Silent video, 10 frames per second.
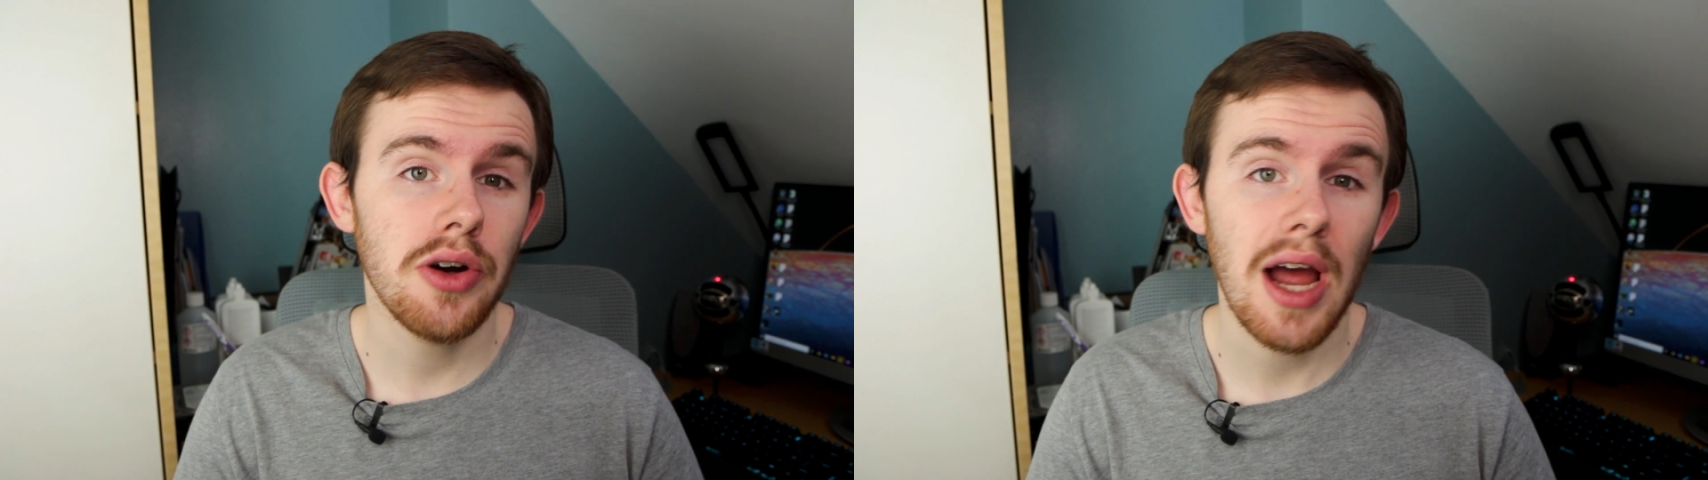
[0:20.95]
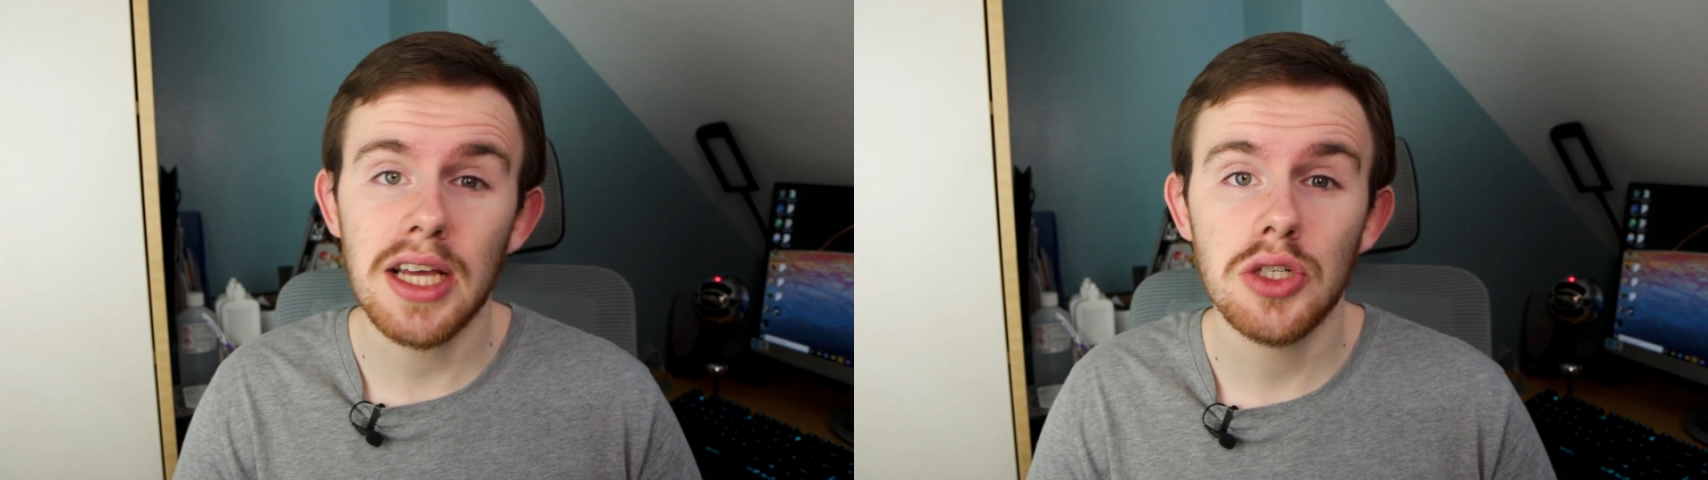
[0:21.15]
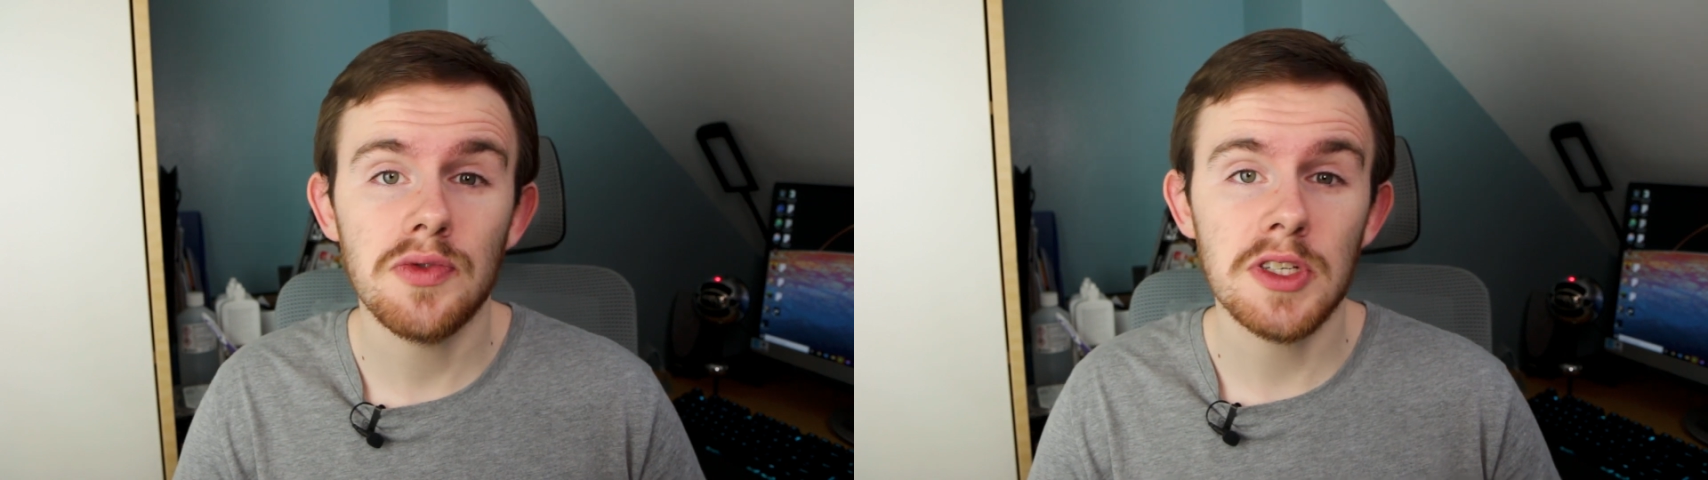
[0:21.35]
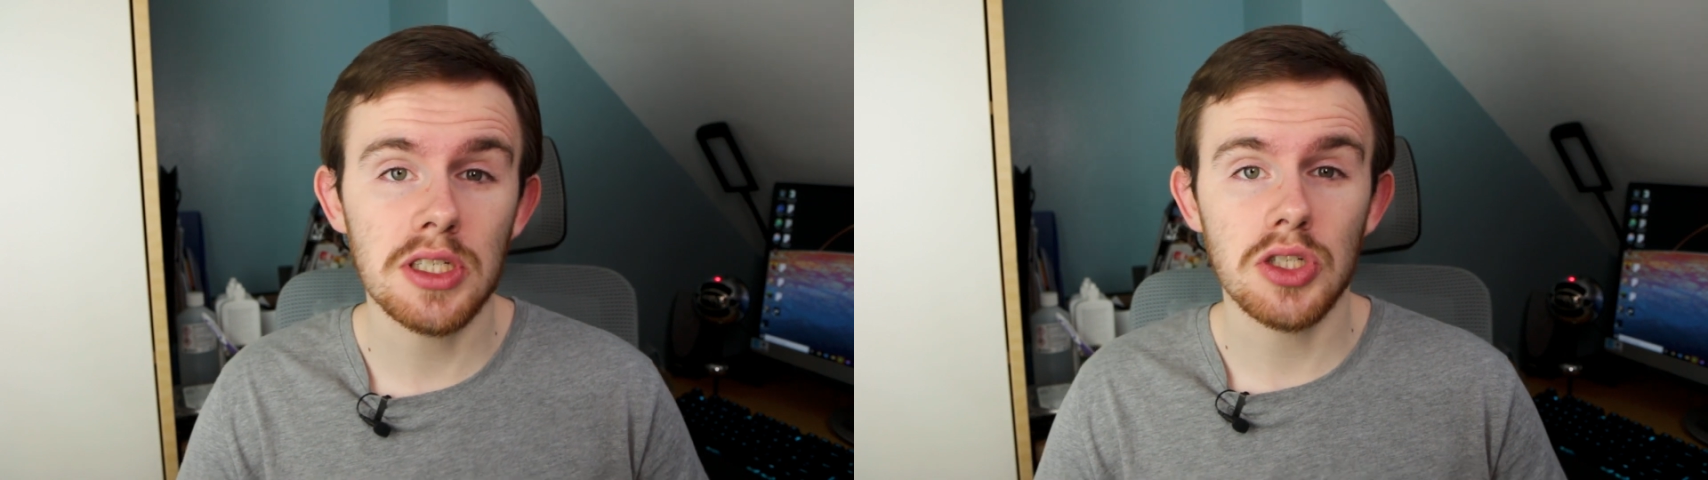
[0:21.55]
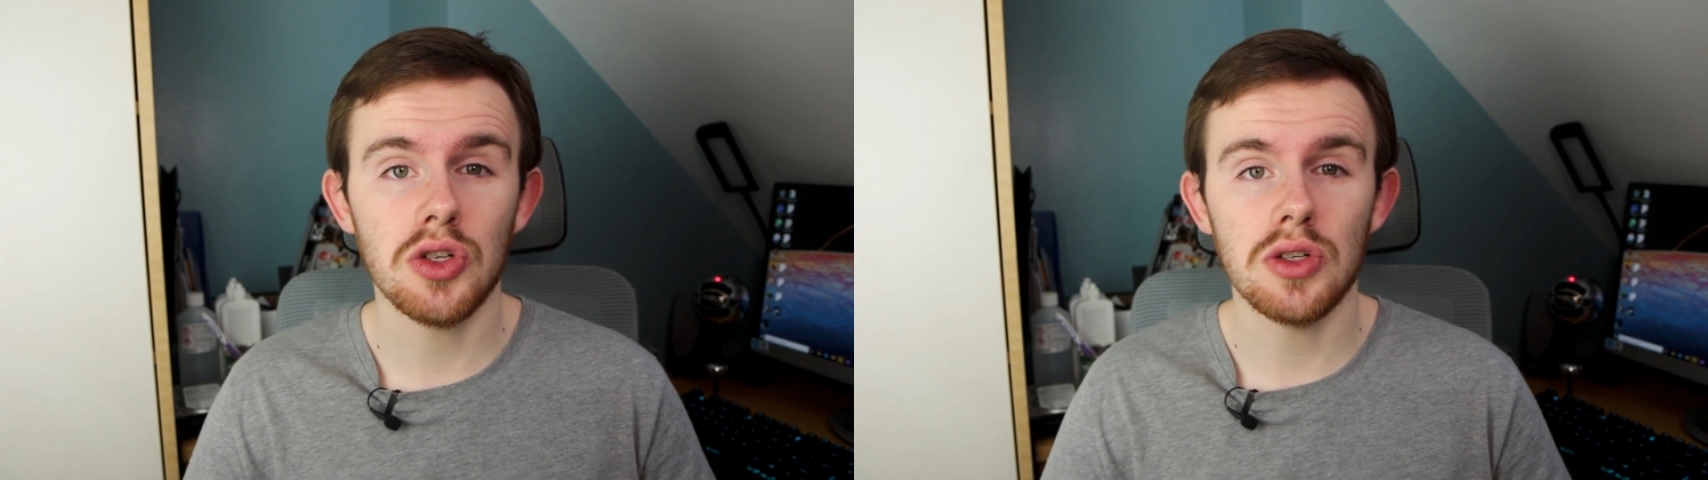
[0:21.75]
year
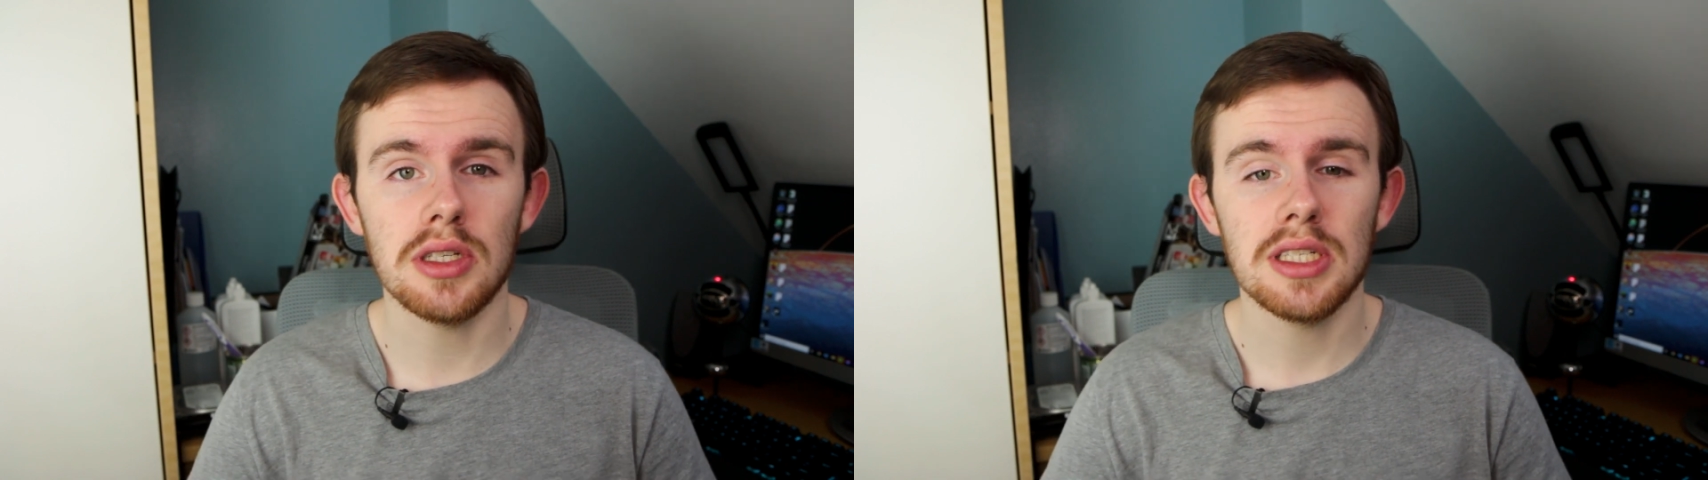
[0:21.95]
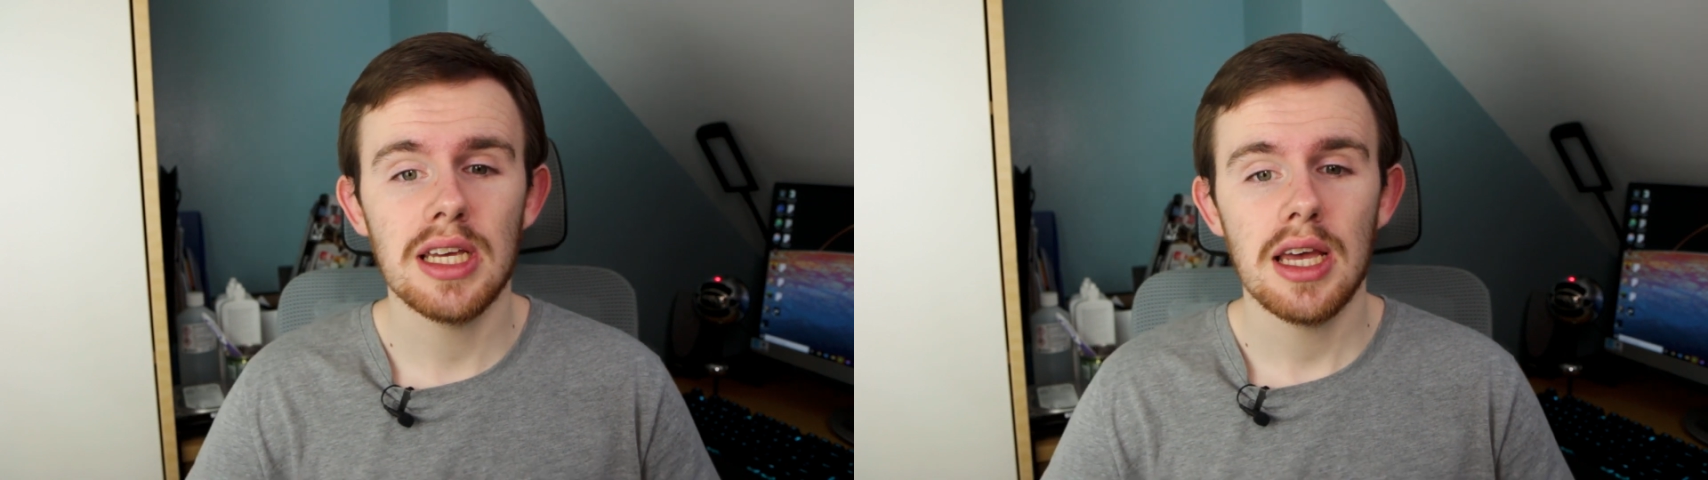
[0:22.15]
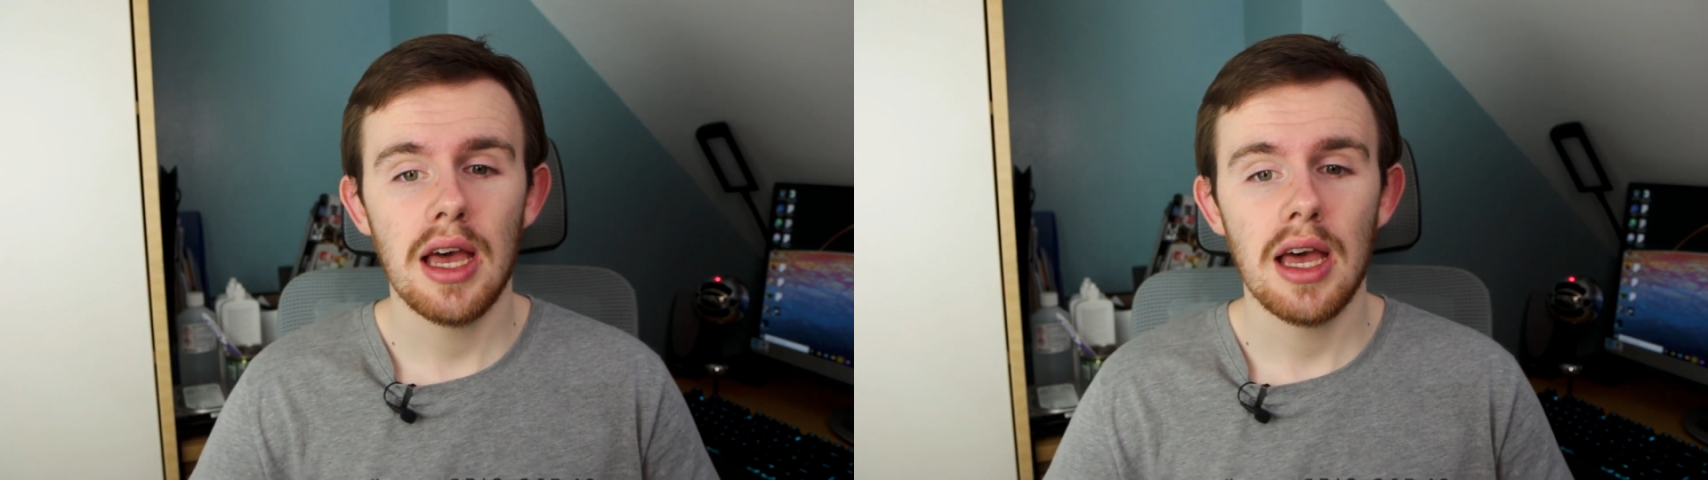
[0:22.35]
astrophysics student